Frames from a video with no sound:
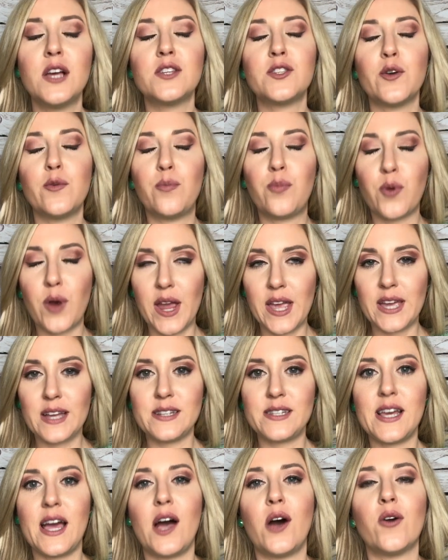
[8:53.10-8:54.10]
So break
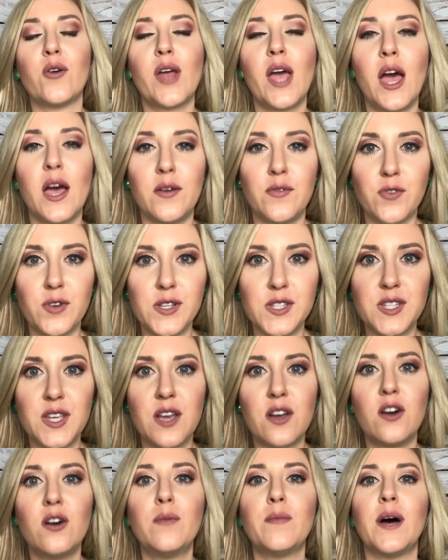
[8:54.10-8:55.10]
it down every
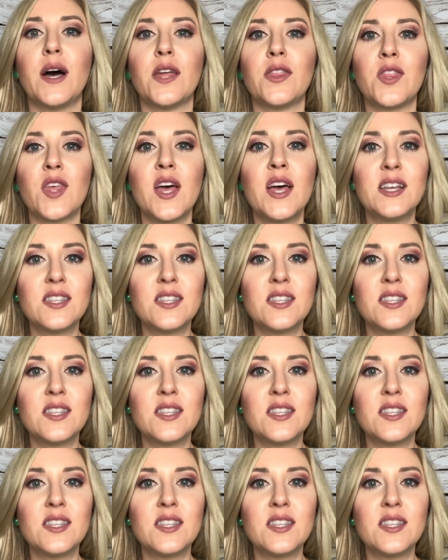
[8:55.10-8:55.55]
single month,